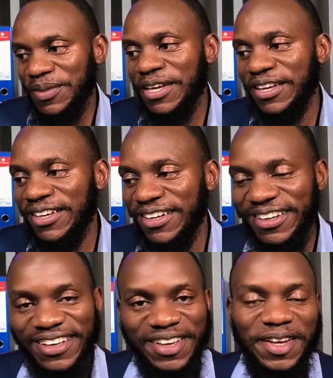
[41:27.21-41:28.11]

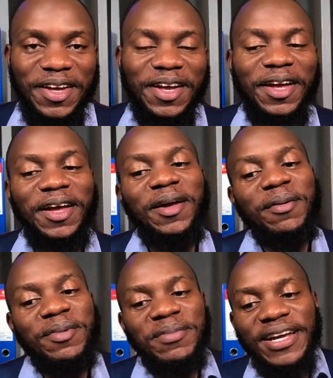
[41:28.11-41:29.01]

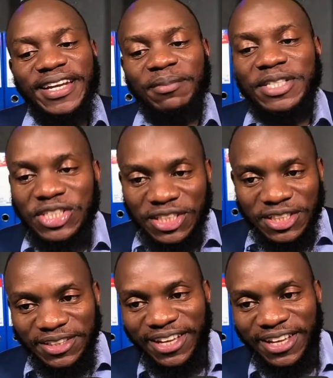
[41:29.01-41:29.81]
Mimi hata mnishiki.